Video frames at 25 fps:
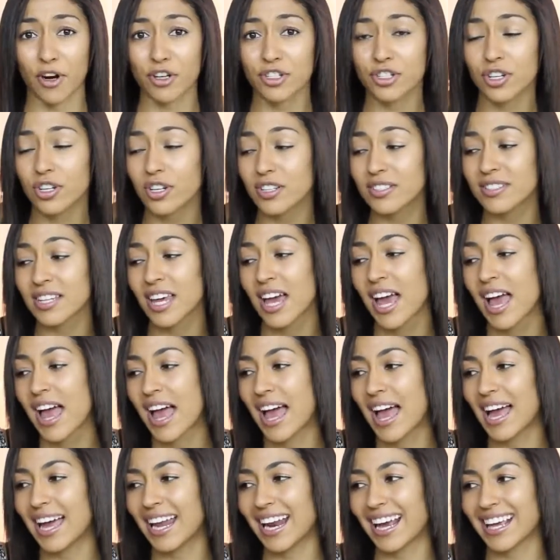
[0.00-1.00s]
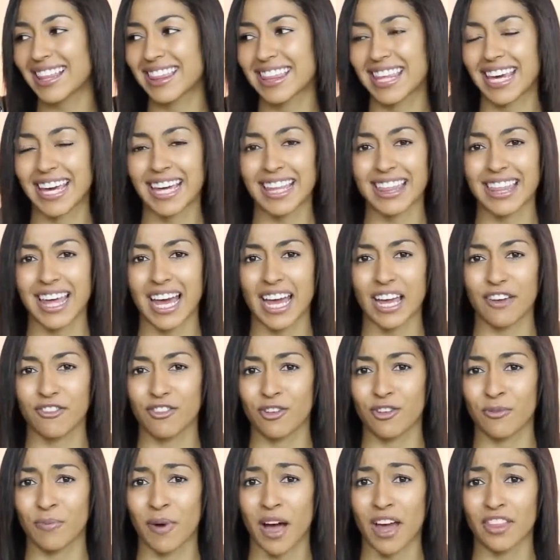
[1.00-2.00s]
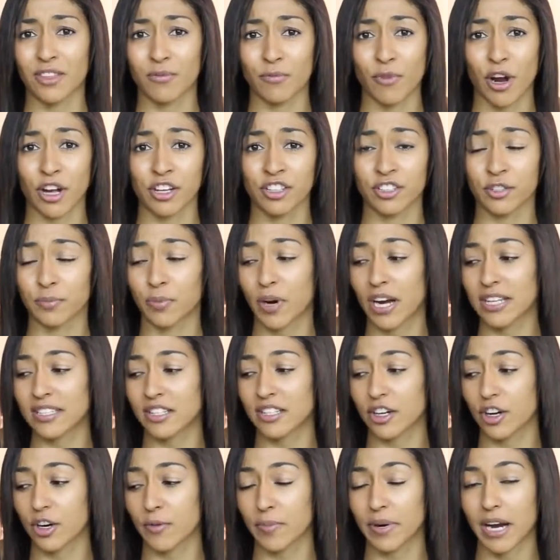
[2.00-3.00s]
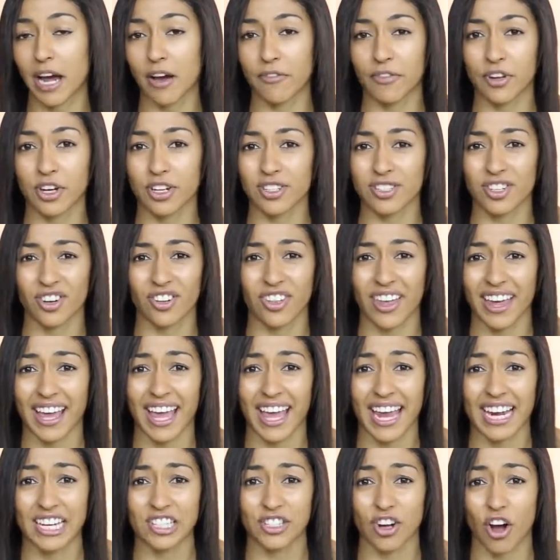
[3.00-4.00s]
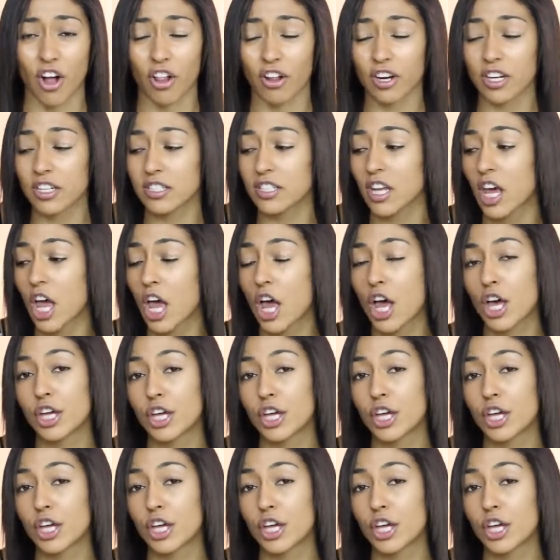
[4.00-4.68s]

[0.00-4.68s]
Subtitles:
Marshall's. And I think that if you buy them regular price at Urban Outfitters, they're like $8.